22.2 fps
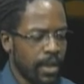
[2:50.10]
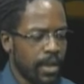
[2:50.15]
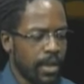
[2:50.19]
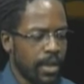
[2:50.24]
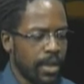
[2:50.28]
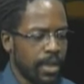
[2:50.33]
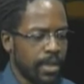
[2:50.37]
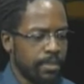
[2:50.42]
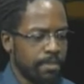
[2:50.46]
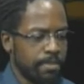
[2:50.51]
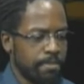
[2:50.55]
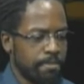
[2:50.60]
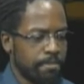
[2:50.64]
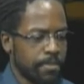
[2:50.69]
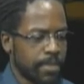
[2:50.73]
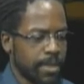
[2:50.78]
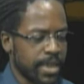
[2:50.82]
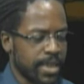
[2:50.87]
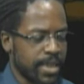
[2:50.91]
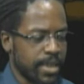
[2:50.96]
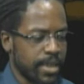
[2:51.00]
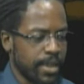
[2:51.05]

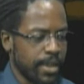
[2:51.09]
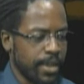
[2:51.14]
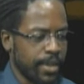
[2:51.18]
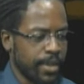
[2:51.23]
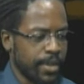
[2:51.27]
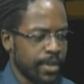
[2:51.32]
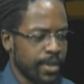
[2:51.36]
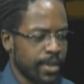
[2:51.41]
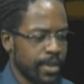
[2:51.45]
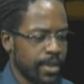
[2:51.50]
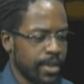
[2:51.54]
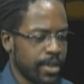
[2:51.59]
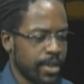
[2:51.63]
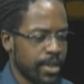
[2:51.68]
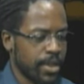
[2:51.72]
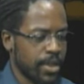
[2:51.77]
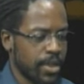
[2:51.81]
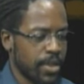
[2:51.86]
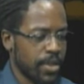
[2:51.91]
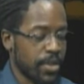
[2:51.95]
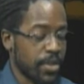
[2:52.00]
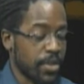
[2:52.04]
Let's see.
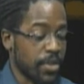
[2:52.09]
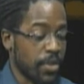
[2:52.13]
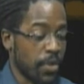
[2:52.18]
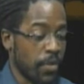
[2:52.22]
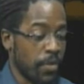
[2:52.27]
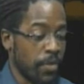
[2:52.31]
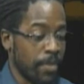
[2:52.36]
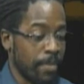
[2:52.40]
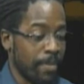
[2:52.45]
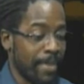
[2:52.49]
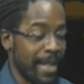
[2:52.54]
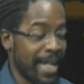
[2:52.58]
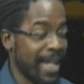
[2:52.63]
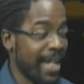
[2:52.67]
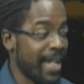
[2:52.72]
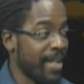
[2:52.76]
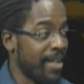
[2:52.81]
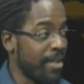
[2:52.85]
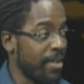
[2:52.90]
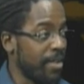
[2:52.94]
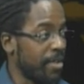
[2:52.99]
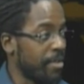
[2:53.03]
So the
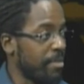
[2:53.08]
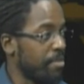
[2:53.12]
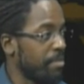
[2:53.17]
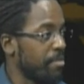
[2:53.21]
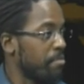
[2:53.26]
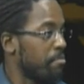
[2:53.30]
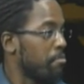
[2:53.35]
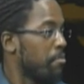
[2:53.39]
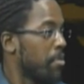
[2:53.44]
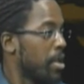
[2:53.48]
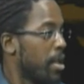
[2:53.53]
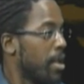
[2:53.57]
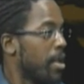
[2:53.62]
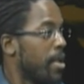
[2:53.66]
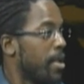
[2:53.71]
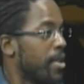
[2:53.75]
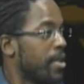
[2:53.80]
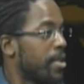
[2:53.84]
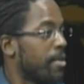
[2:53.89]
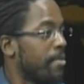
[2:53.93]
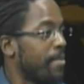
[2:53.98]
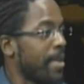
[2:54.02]

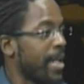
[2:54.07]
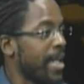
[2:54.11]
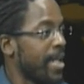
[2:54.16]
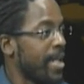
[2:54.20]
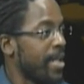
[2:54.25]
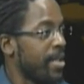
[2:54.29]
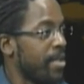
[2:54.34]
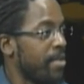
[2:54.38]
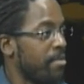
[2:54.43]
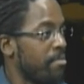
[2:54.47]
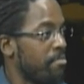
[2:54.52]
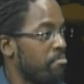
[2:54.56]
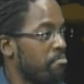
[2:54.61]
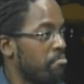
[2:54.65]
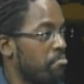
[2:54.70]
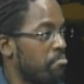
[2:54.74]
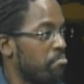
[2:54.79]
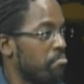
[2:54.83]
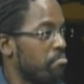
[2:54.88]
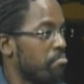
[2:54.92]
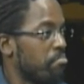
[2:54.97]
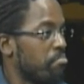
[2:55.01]
main
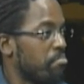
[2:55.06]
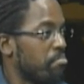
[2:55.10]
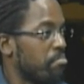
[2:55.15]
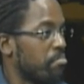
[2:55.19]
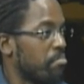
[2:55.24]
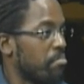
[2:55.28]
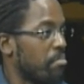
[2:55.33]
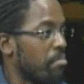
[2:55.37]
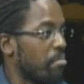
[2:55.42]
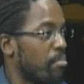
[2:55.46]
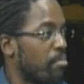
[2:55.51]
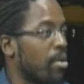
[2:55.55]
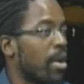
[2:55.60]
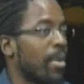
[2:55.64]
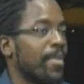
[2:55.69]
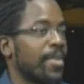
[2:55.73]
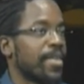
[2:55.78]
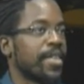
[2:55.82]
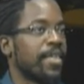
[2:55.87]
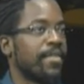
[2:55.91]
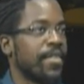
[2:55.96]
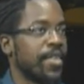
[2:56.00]

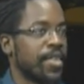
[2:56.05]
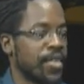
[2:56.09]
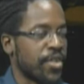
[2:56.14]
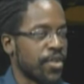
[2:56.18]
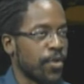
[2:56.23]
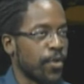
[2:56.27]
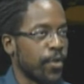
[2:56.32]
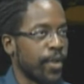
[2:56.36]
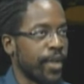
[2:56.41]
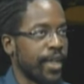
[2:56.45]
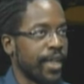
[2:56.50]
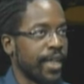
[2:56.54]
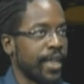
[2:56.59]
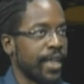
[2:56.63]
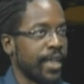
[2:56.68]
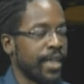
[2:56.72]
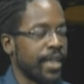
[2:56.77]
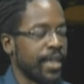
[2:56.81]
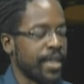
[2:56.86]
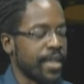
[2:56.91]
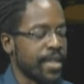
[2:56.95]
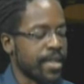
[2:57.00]
premise of the story
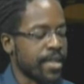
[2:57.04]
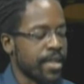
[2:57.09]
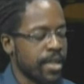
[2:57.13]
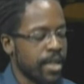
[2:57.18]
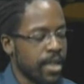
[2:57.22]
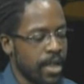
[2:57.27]
is